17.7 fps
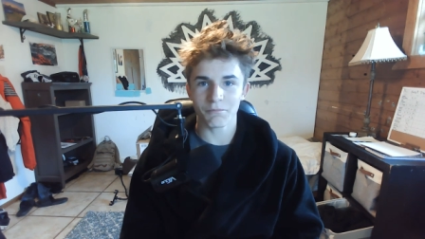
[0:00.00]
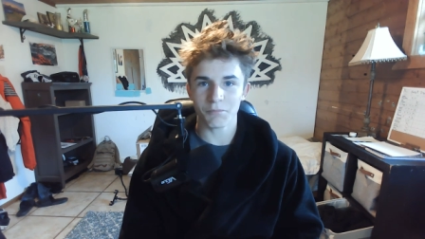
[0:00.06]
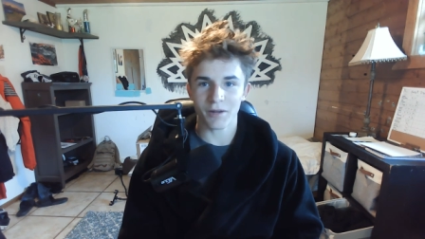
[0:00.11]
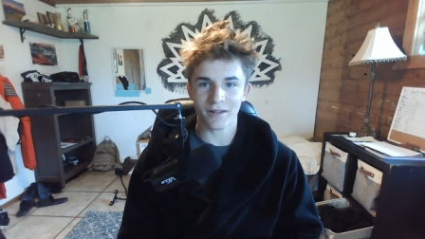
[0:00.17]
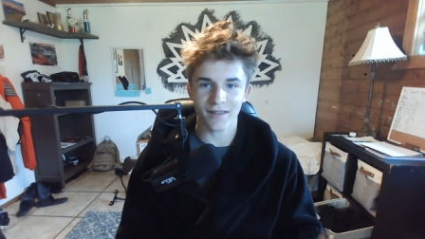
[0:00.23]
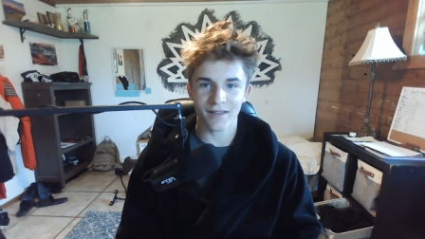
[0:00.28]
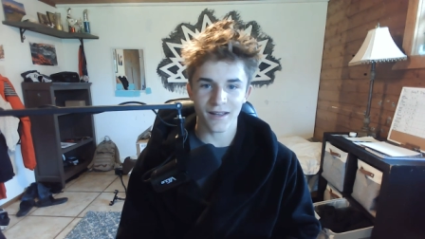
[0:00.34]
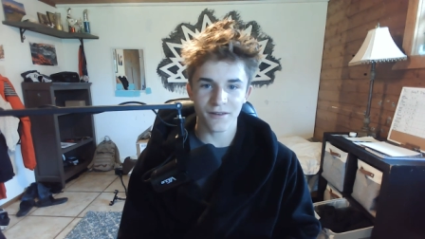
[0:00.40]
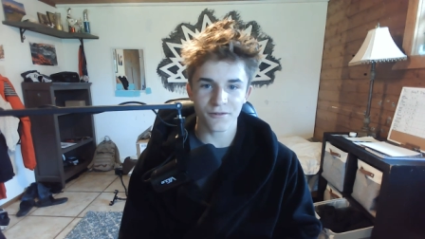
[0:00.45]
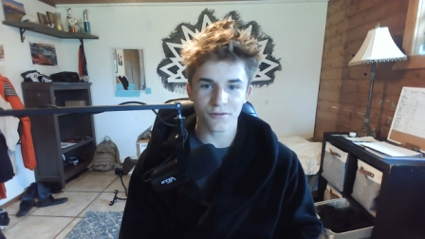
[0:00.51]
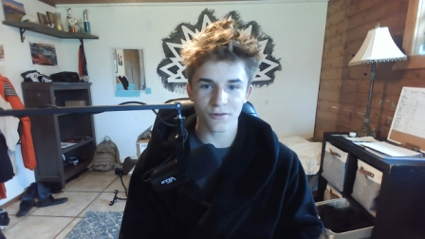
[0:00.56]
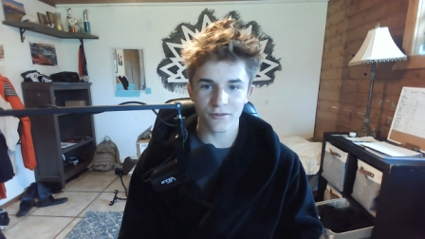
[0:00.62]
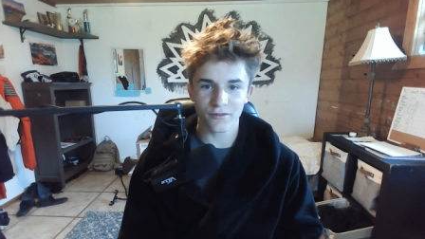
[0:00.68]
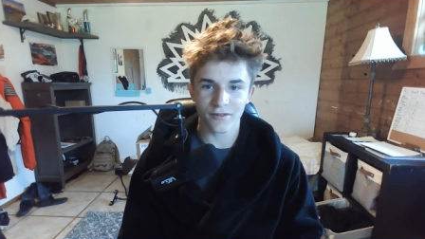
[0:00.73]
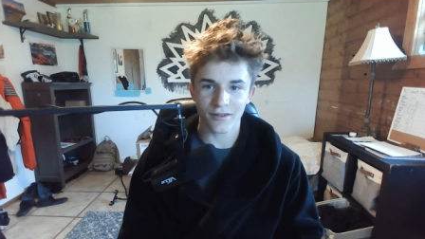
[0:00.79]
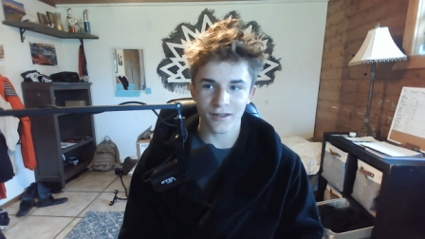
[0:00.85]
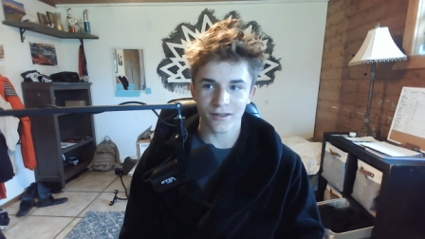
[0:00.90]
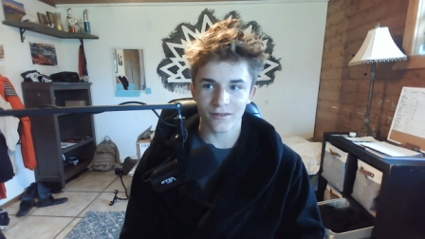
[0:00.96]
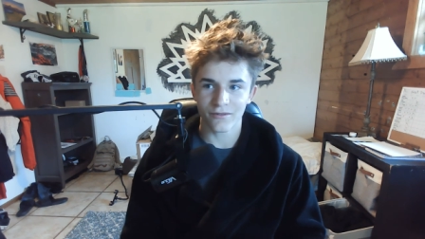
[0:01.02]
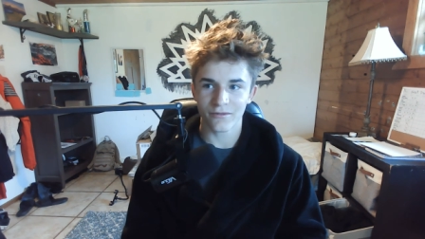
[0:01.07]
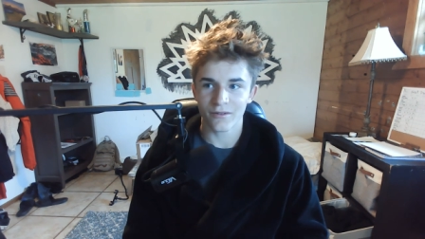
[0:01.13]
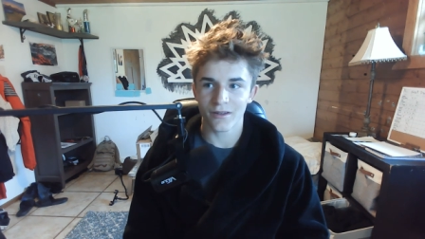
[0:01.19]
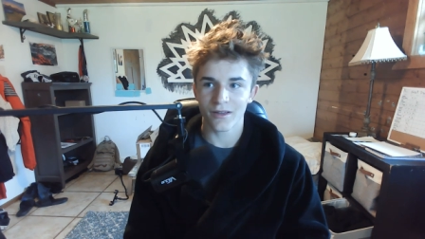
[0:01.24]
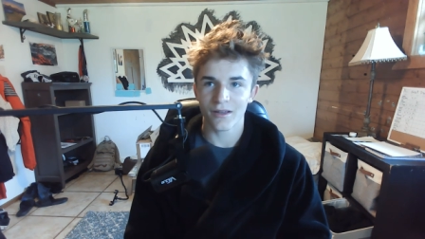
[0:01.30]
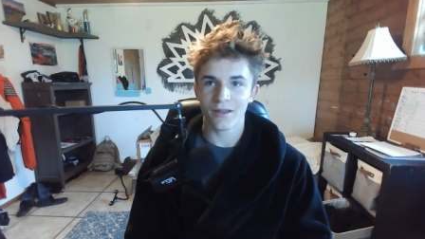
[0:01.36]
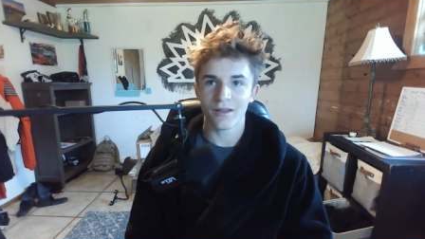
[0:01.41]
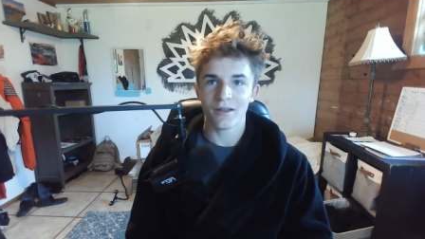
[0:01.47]
My 10 year old self
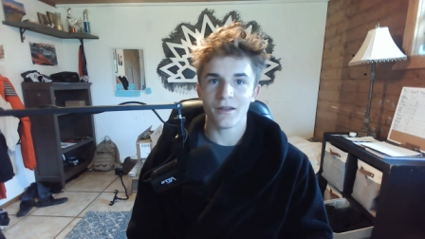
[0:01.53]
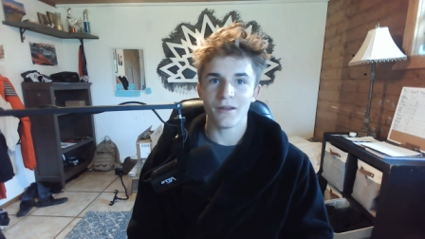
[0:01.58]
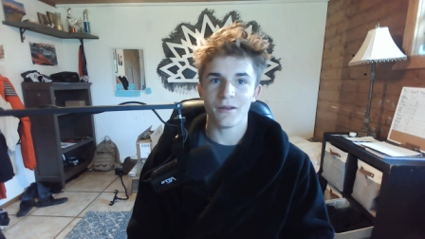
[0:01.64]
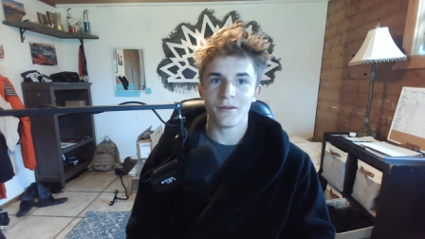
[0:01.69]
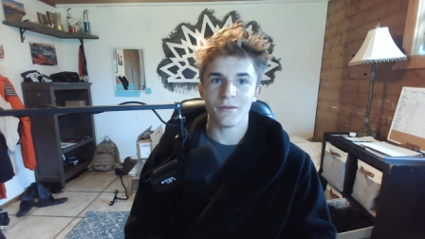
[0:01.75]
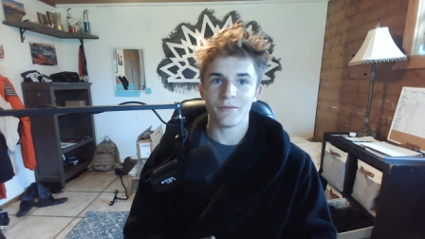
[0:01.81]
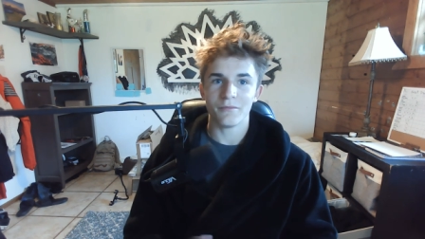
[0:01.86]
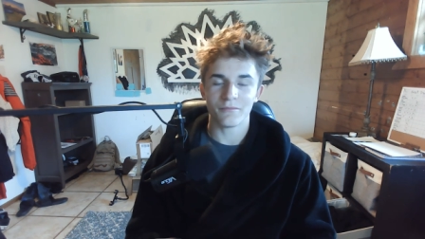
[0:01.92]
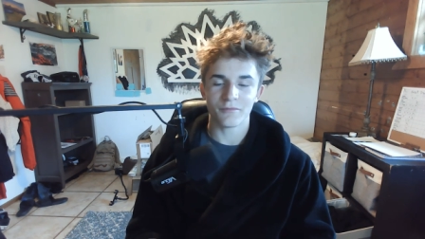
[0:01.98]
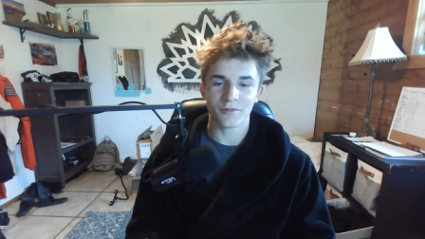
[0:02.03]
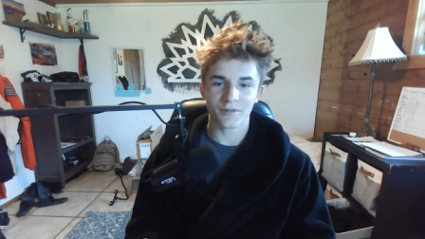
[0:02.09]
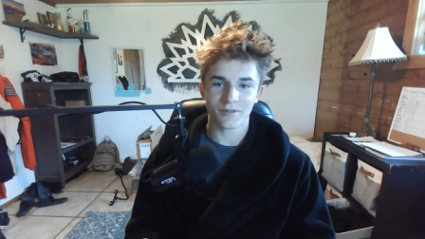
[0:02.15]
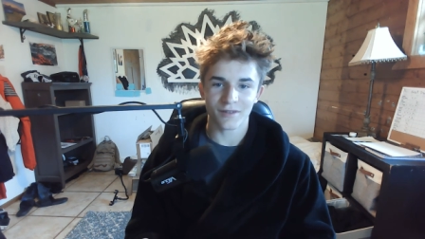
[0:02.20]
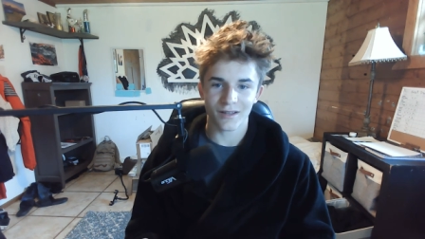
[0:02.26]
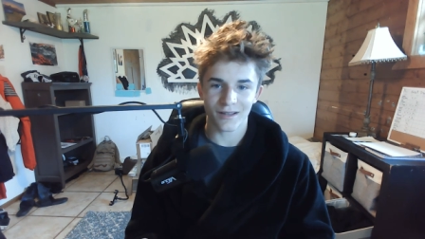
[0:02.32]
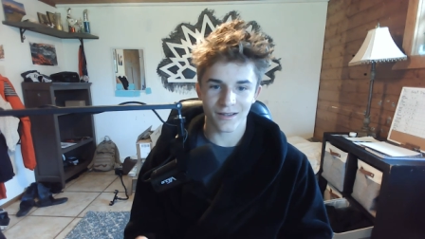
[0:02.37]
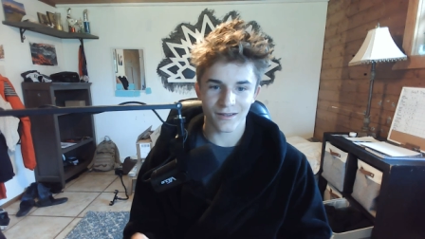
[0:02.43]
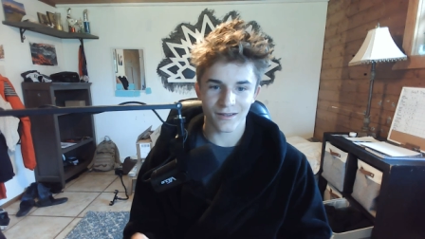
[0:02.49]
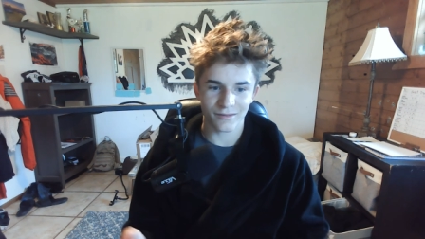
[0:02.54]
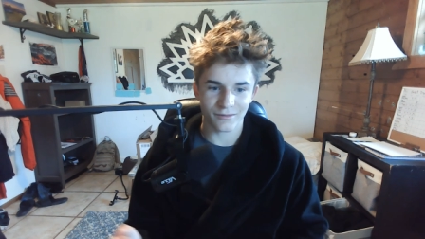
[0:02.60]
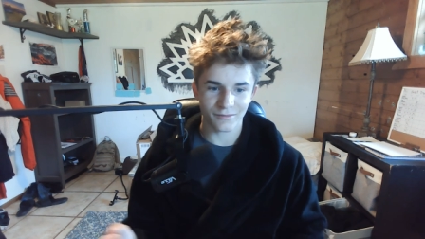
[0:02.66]
was like,